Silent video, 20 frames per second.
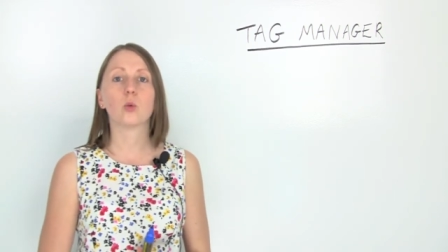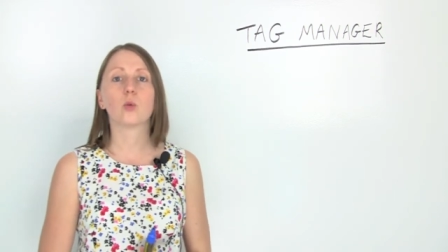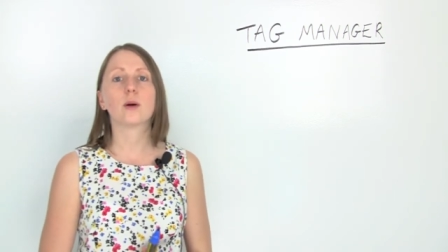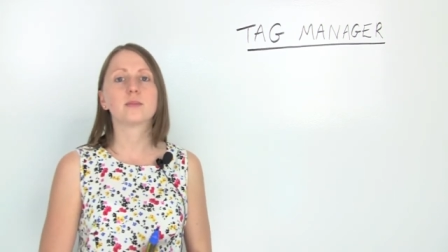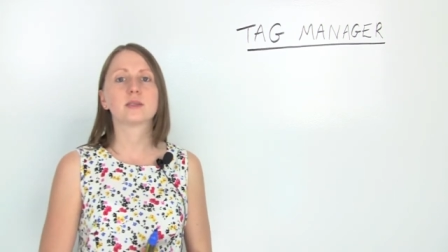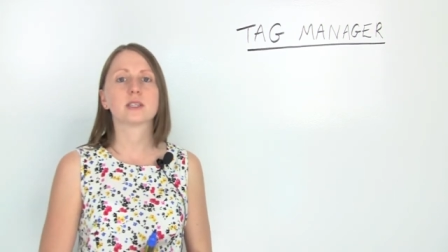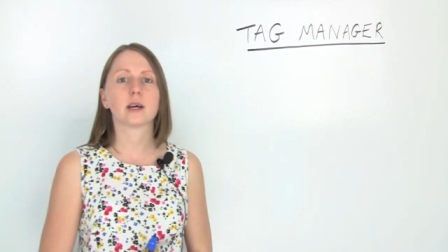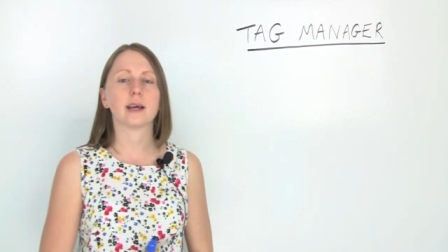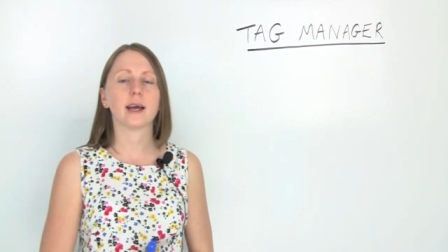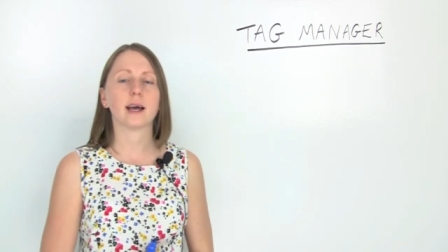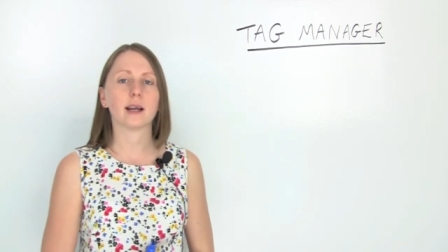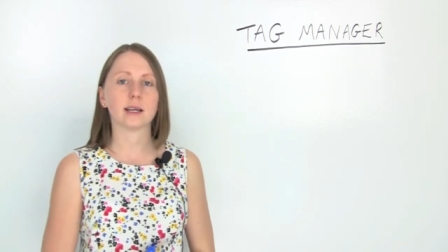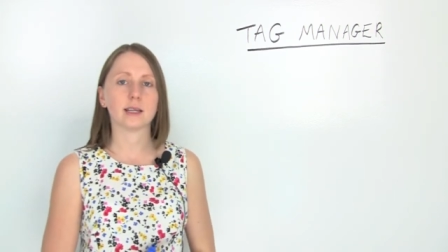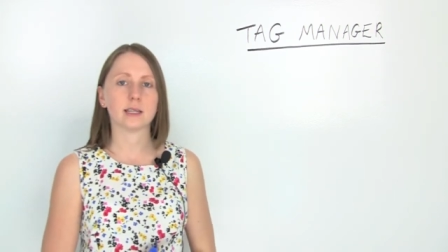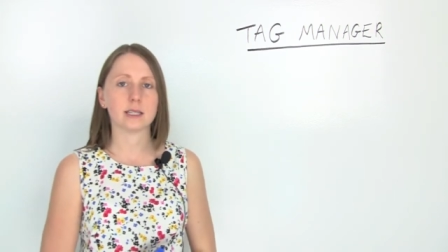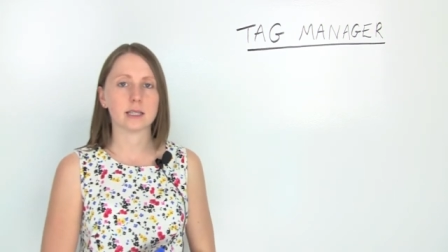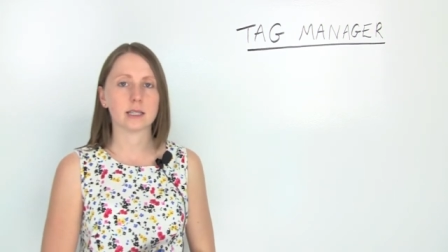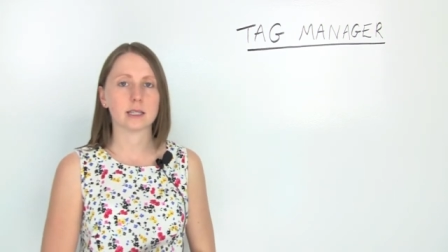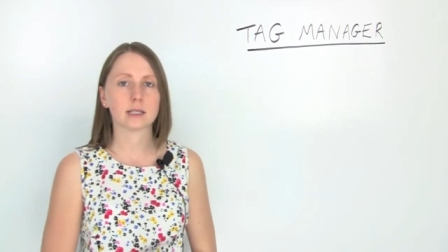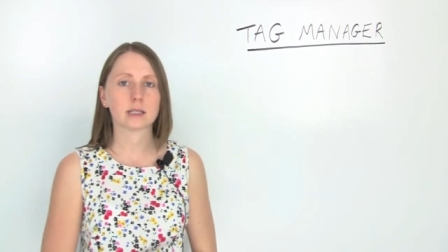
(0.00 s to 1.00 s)
website
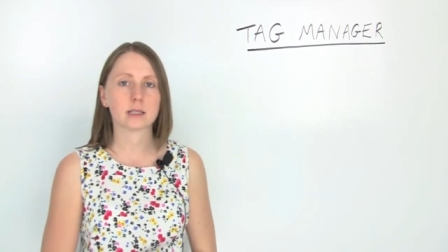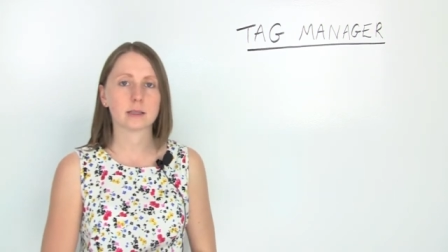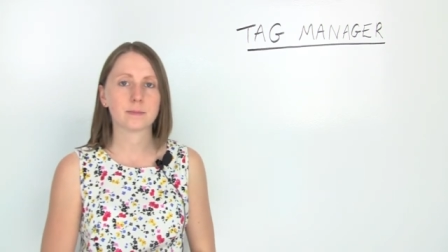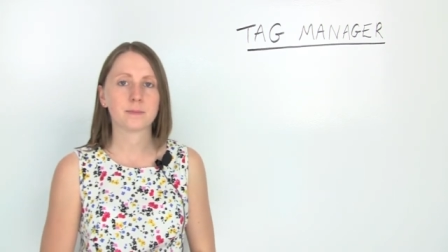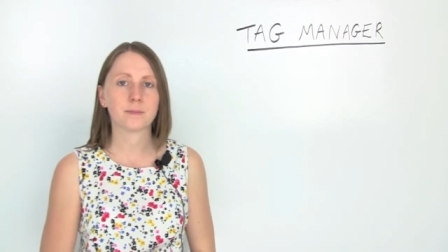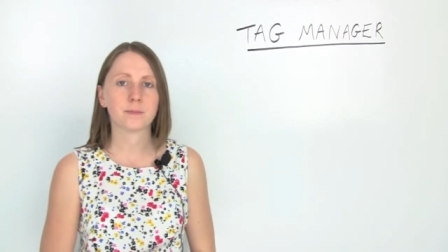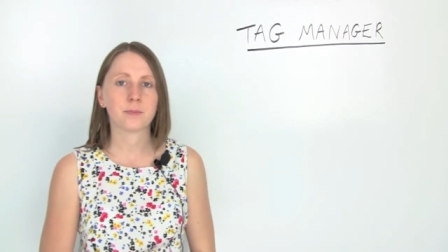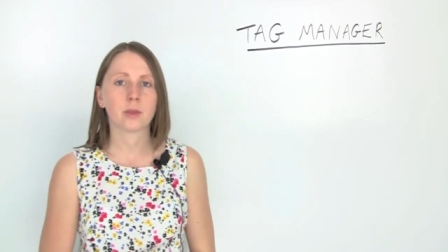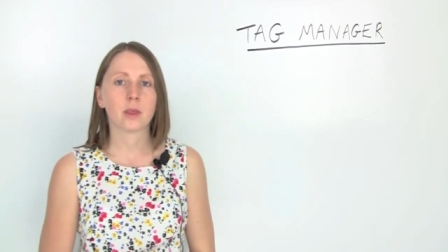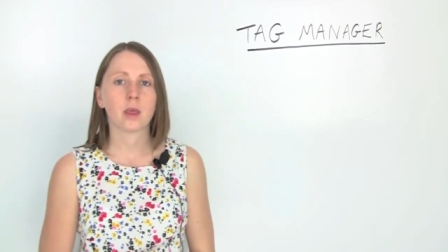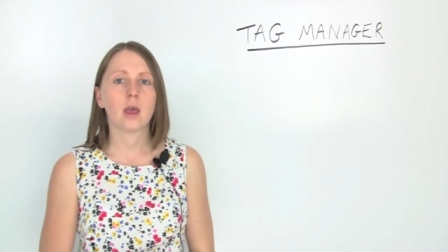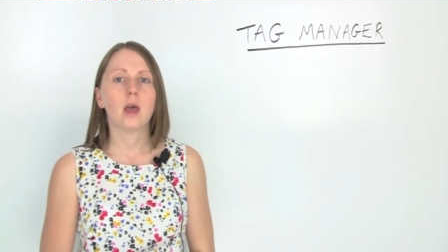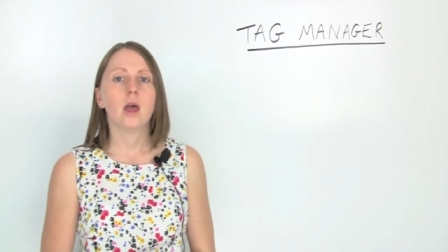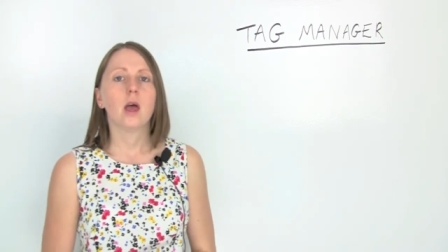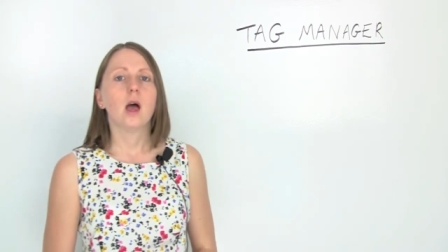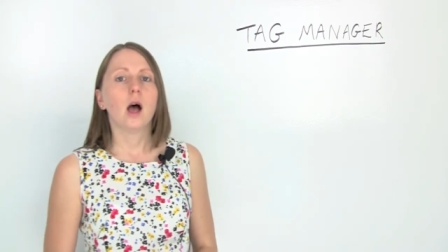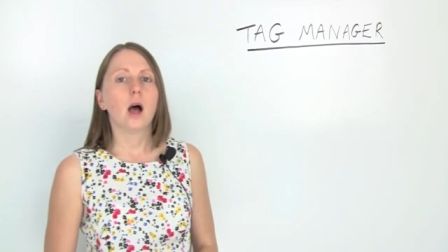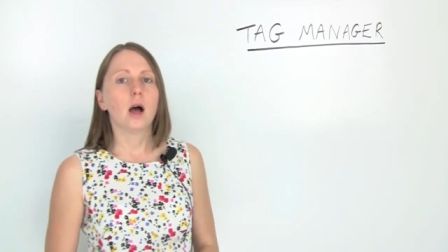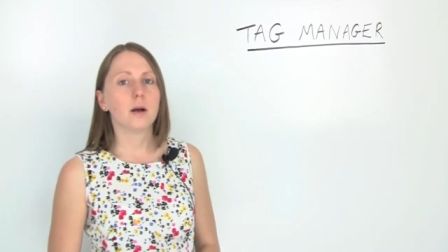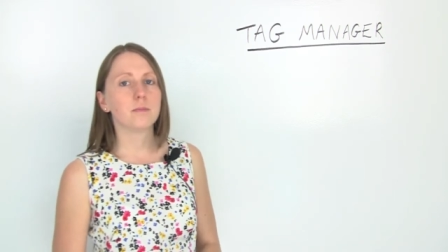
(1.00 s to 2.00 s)
analytics.
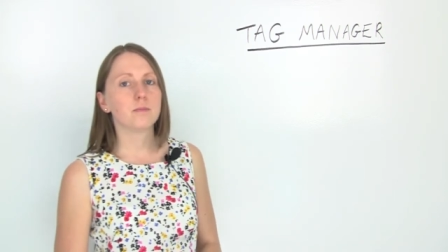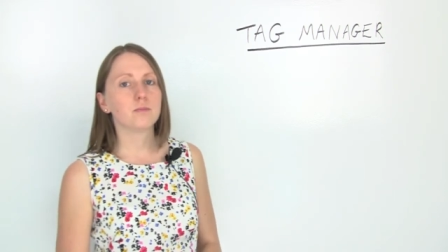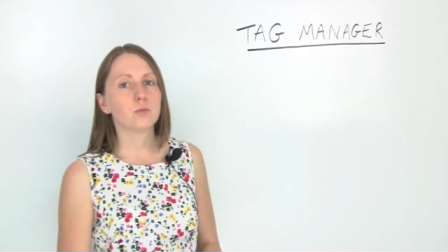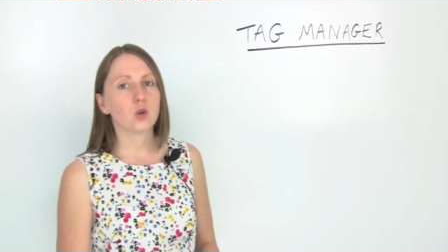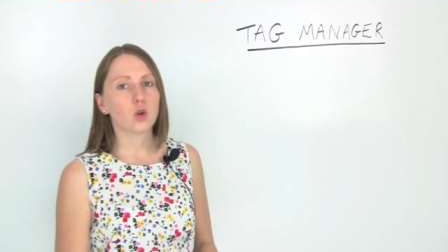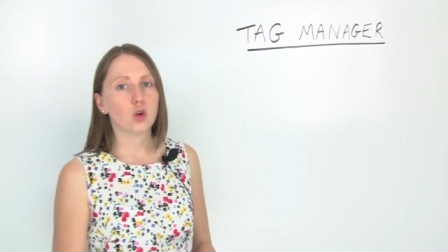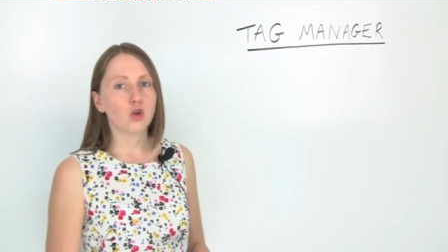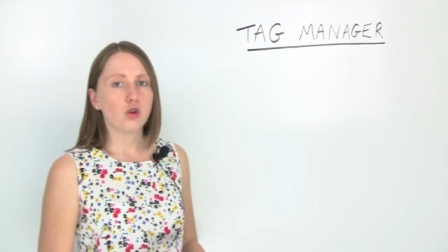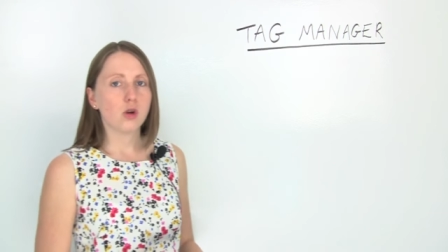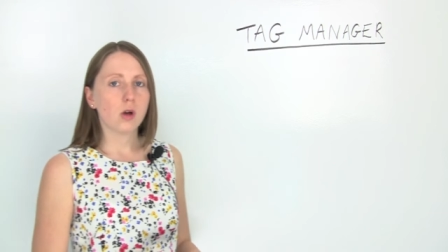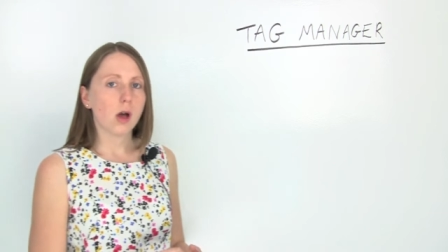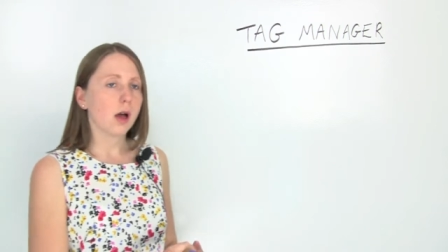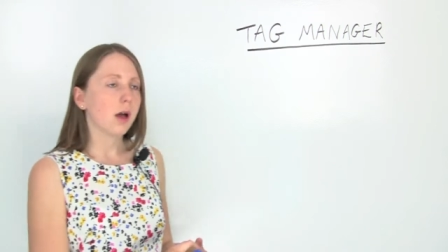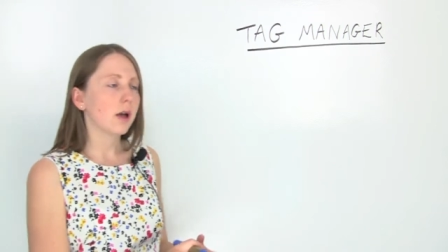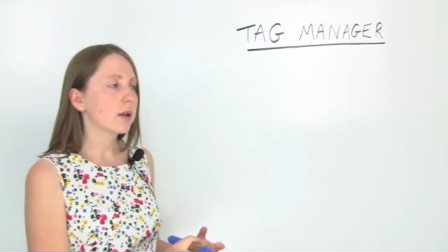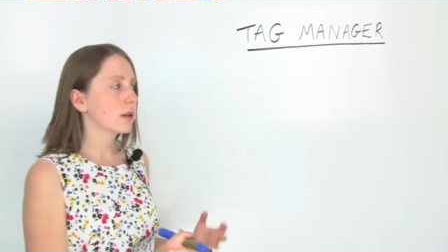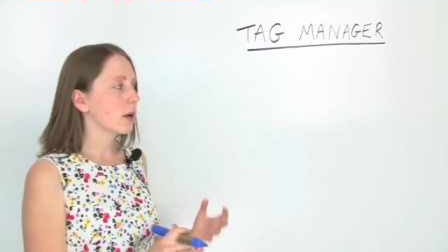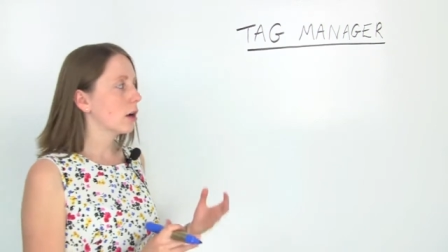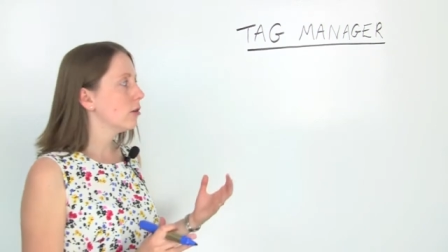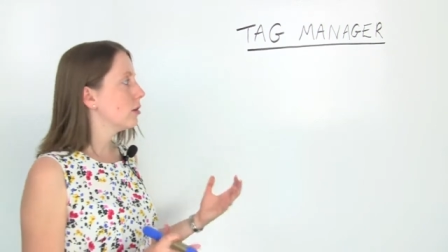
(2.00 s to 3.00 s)
Um,
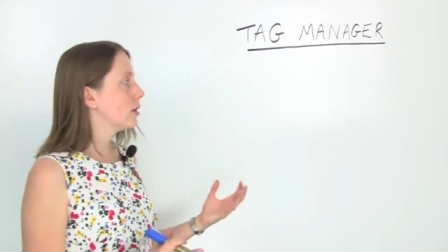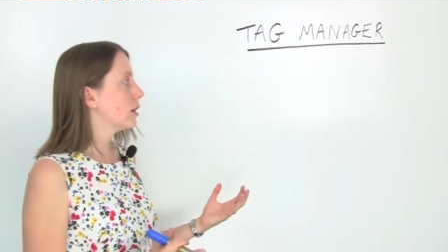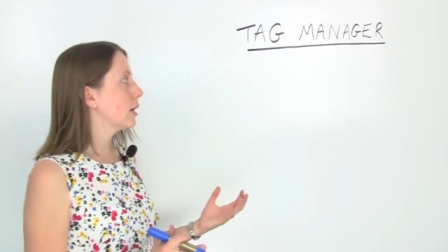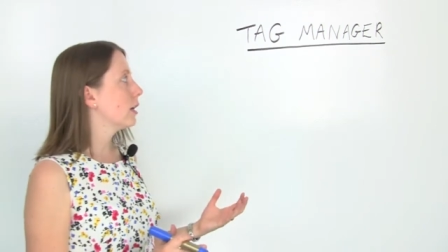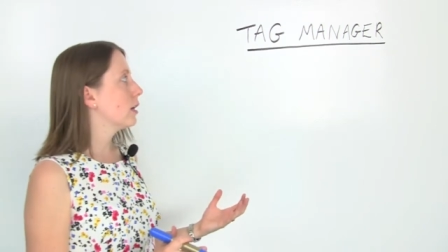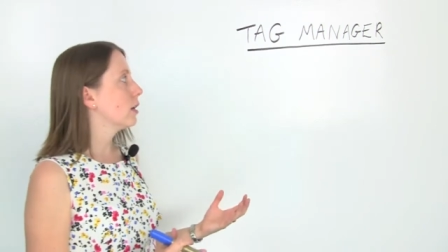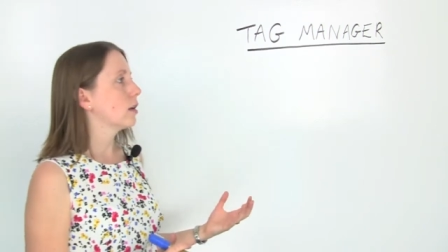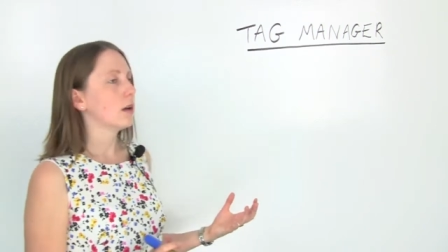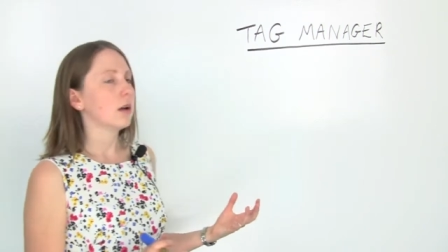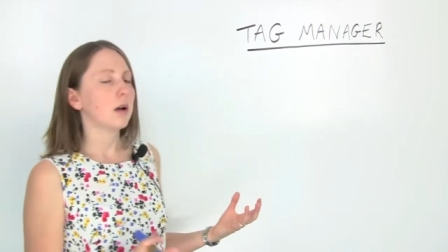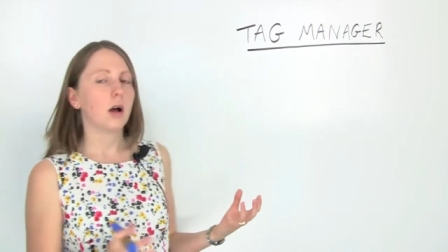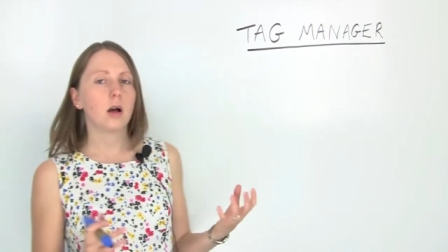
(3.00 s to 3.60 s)
currently,